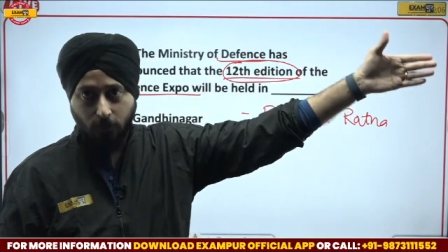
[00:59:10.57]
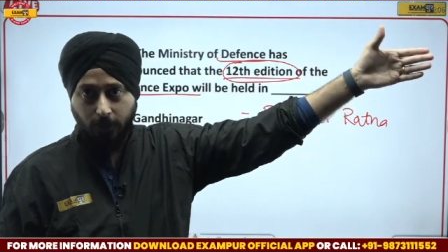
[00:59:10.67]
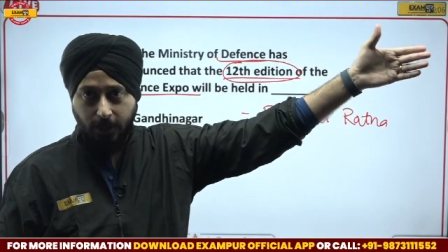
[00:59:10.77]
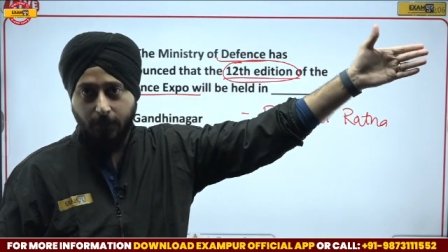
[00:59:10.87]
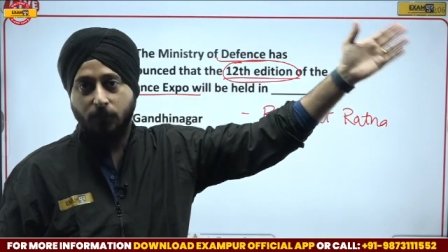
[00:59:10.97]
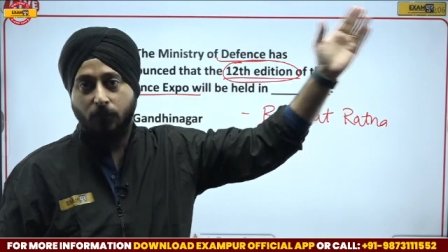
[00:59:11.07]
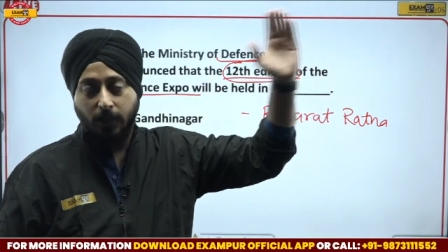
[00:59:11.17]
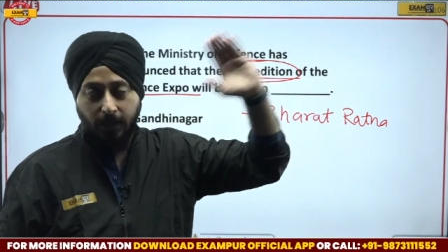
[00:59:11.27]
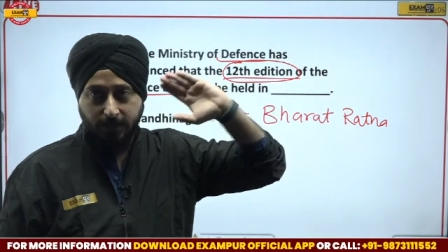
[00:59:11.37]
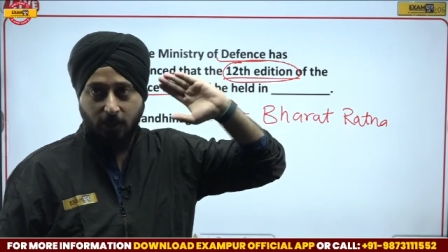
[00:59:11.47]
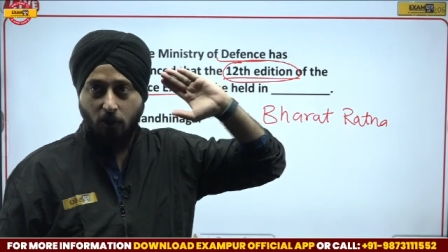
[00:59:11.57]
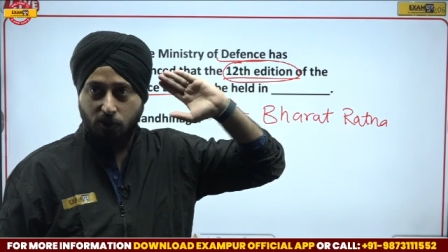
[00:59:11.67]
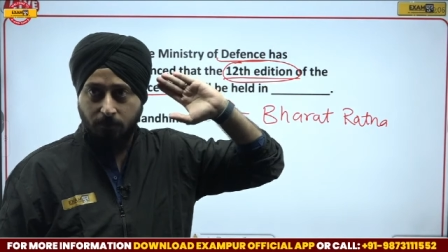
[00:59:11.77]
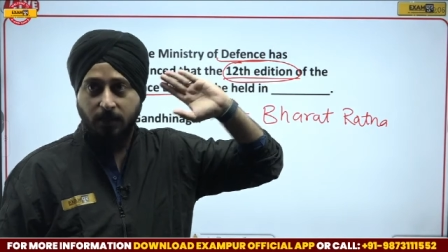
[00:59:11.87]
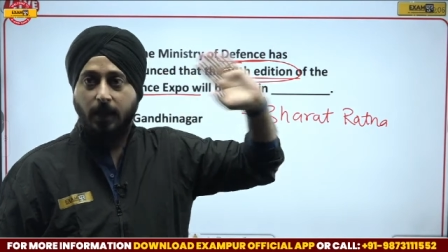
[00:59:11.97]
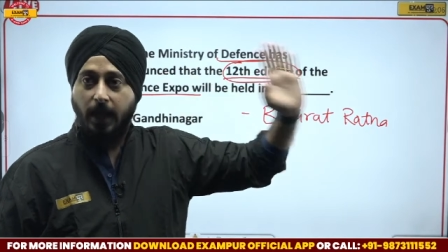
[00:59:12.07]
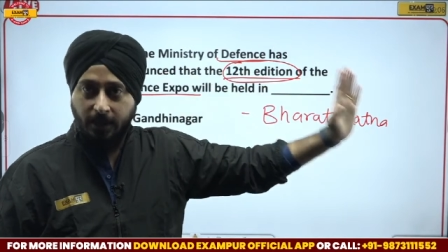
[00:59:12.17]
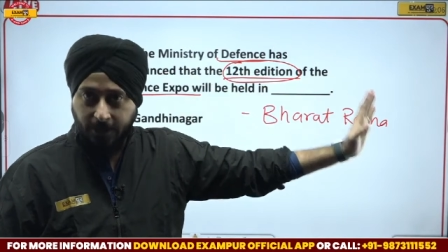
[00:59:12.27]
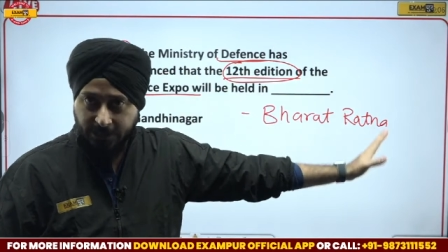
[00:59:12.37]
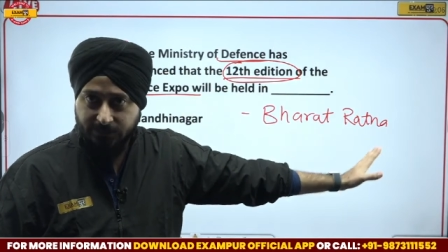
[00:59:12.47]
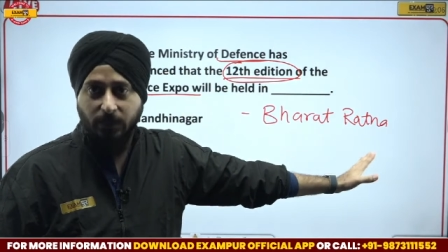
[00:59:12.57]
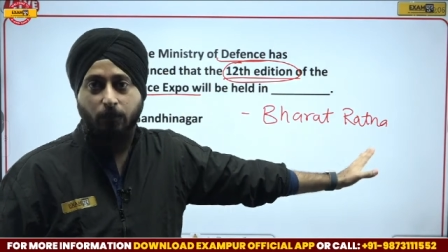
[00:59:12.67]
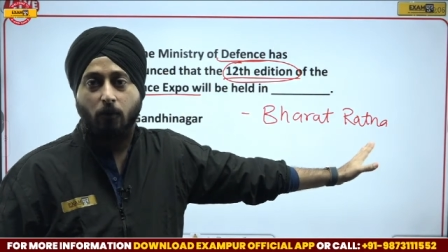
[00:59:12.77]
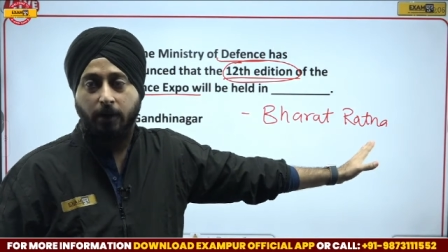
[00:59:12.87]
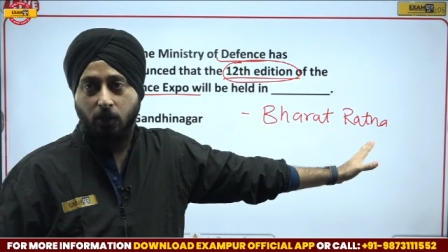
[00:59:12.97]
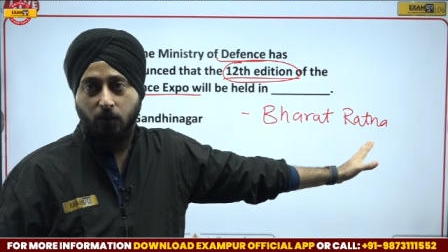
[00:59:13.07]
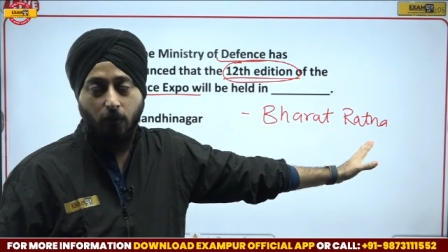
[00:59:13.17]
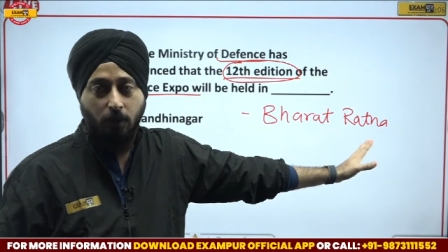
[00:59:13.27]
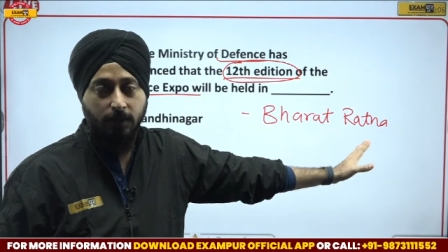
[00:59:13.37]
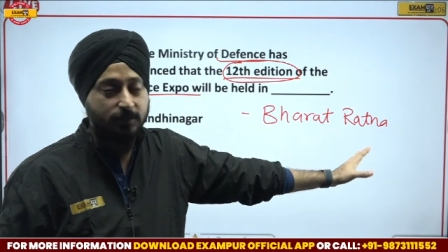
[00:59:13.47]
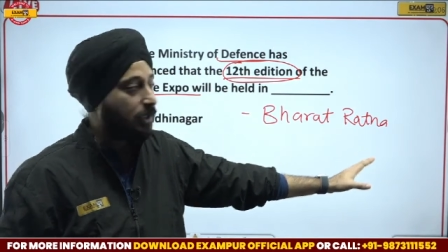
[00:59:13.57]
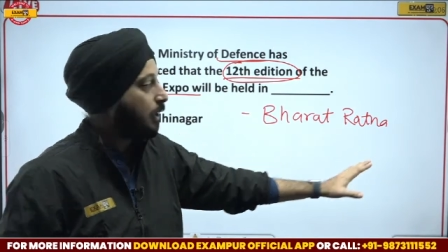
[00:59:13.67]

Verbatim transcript: Okay, that can also be, and it has been provided to foreigners.